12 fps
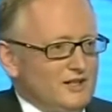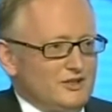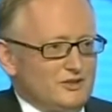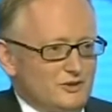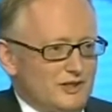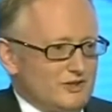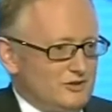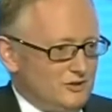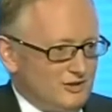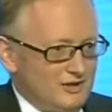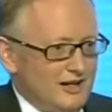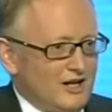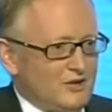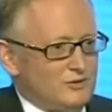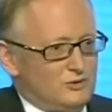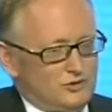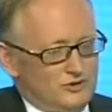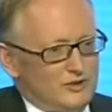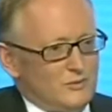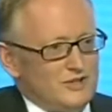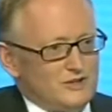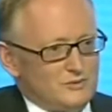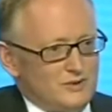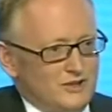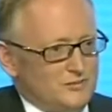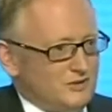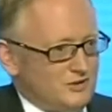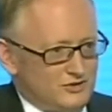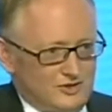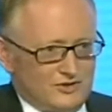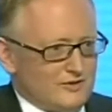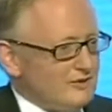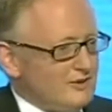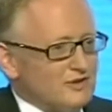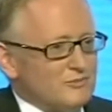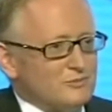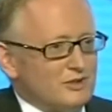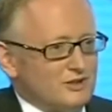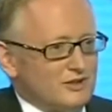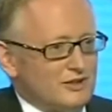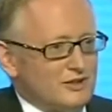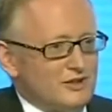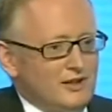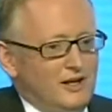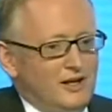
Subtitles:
Is it right to do it now, or should I wait a while because there's some broker